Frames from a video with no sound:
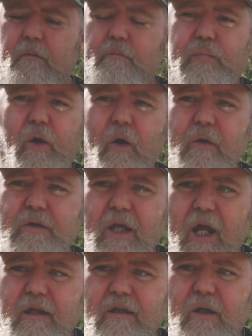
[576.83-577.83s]
Pros
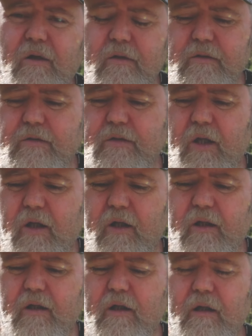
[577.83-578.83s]
and cons.
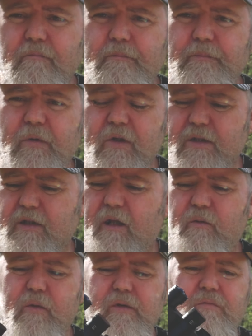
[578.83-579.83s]
Let's start
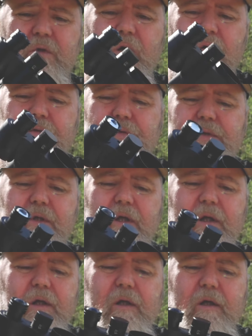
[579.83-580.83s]
off with some cons.
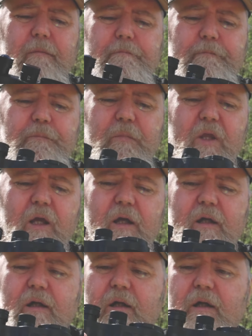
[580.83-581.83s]

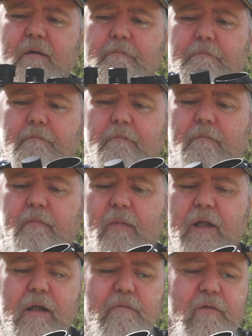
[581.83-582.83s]
A
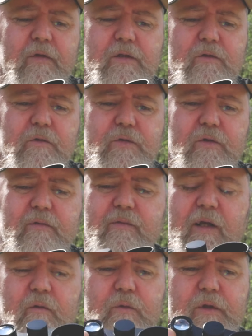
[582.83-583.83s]
couple of things that I've sort of
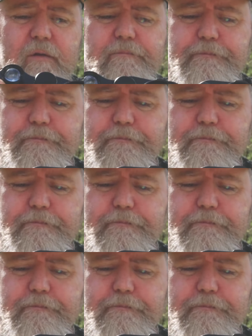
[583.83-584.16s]
found with it.